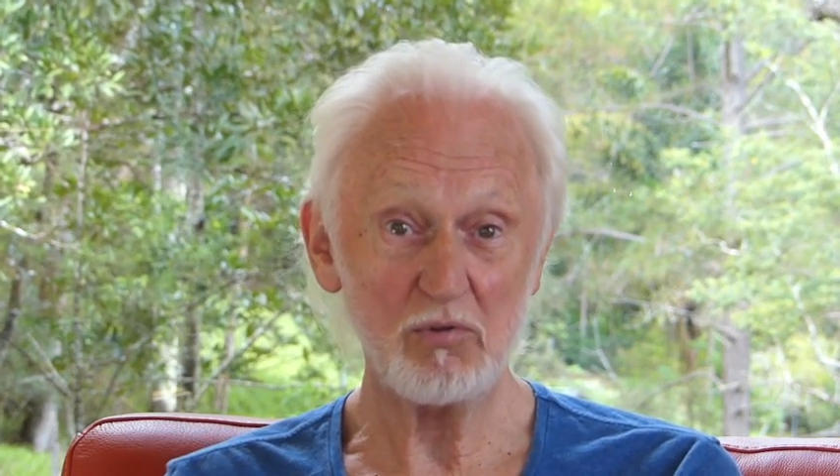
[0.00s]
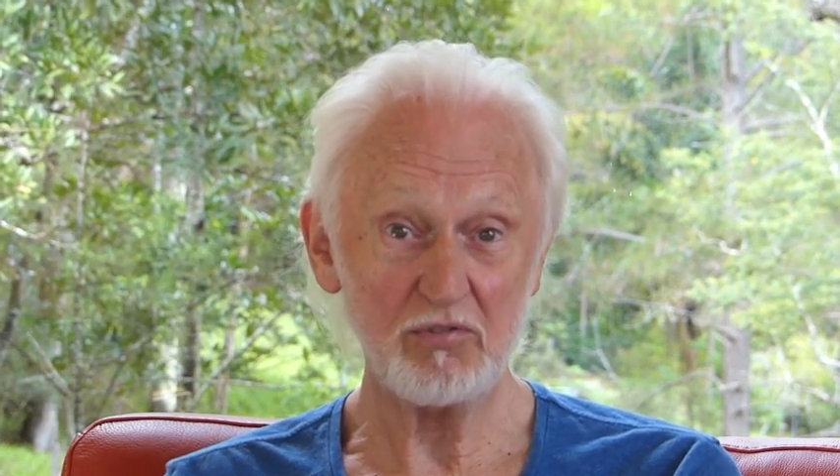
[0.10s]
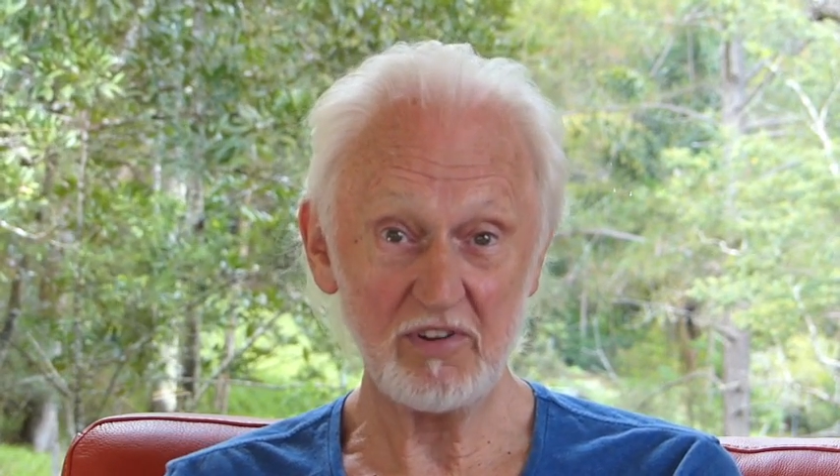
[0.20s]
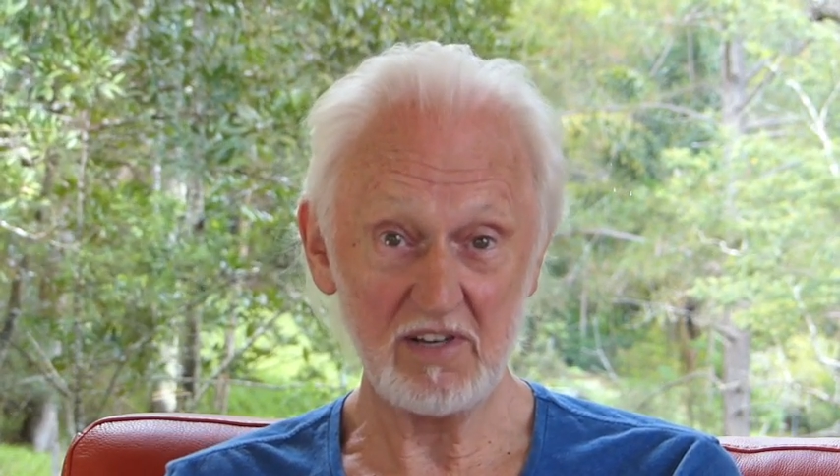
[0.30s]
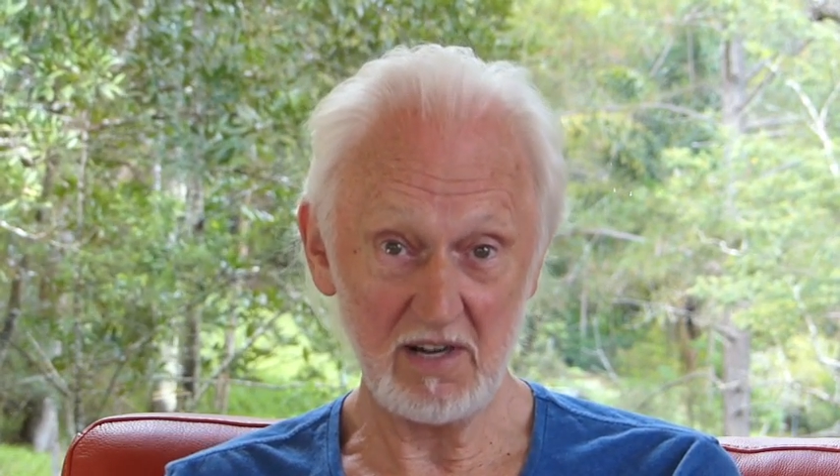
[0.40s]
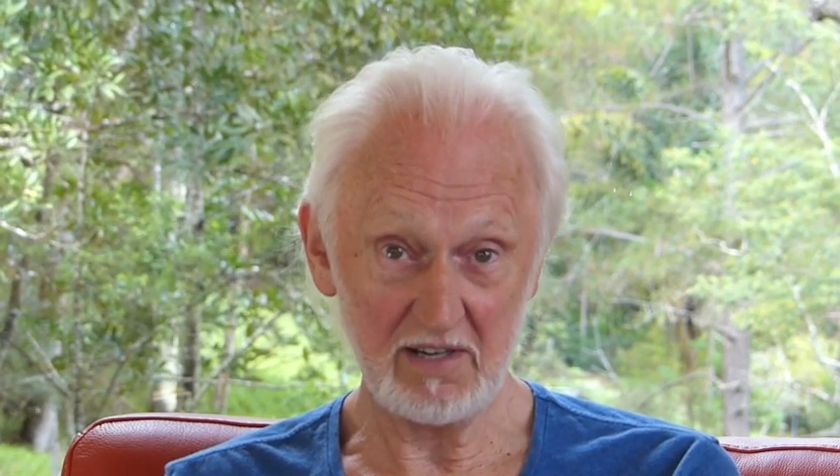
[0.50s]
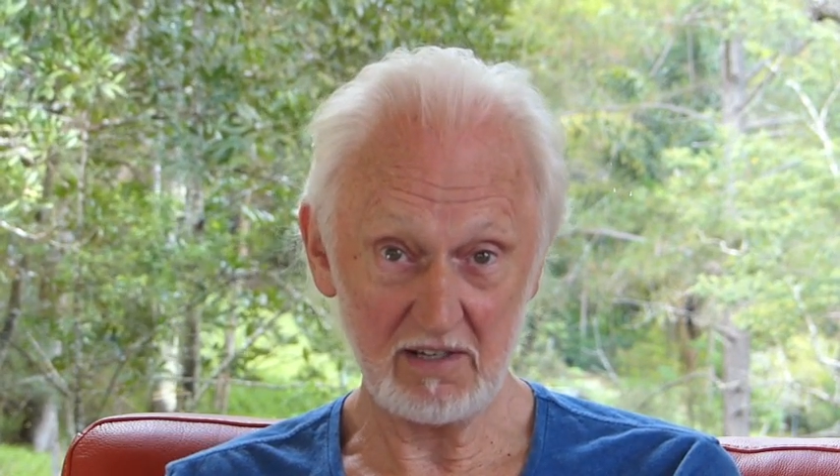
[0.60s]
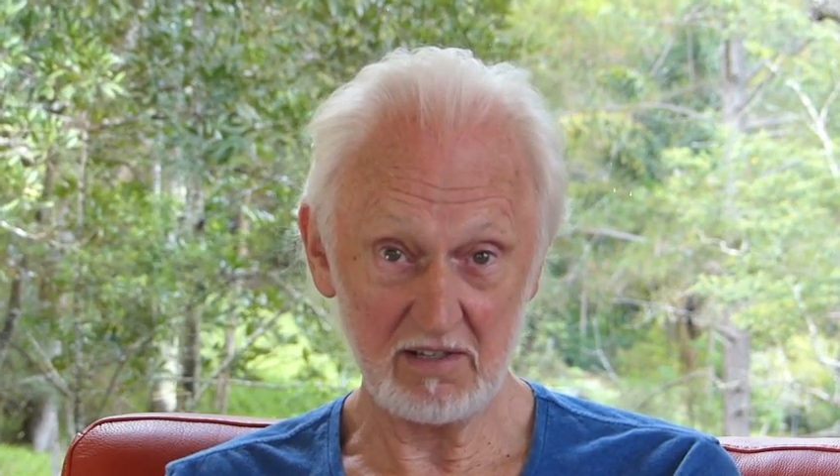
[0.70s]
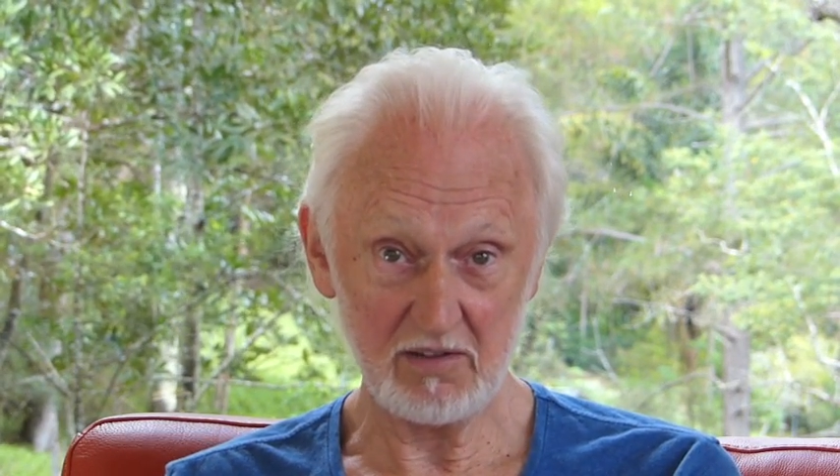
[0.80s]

feeling.